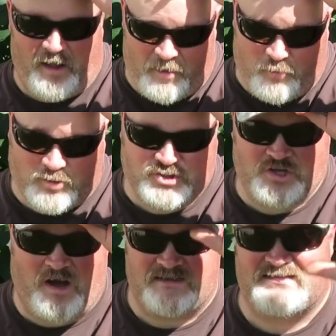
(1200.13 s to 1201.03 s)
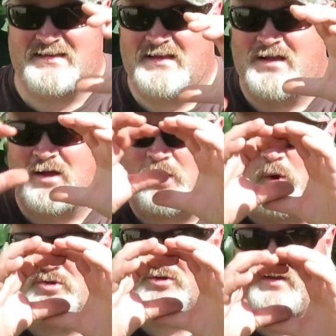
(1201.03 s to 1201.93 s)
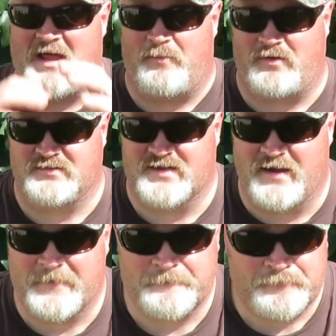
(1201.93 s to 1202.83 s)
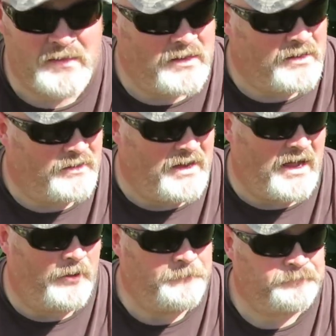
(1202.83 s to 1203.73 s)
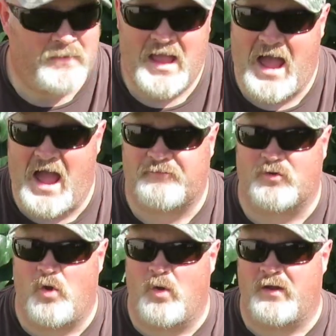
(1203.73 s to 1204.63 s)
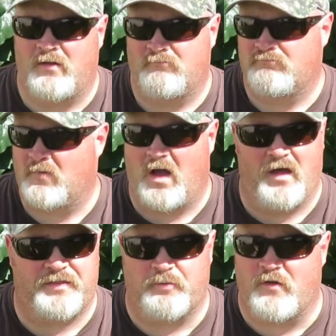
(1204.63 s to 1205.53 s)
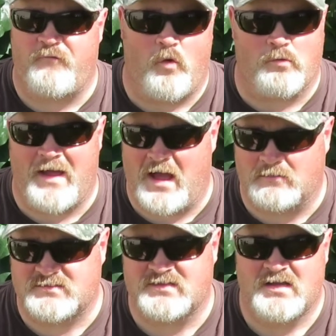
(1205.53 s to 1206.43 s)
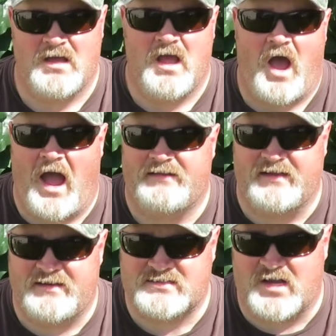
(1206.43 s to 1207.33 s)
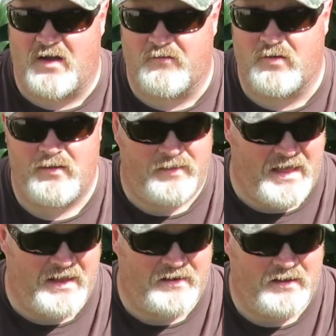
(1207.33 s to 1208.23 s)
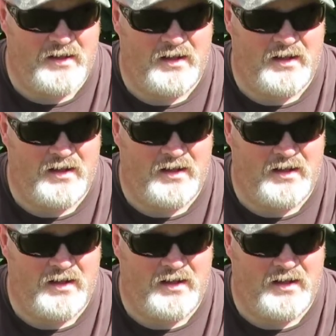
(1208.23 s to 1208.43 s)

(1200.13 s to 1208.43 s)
a lot more shots closer to that bullseye. Now, after going 3 or 4 rounds, I did discover that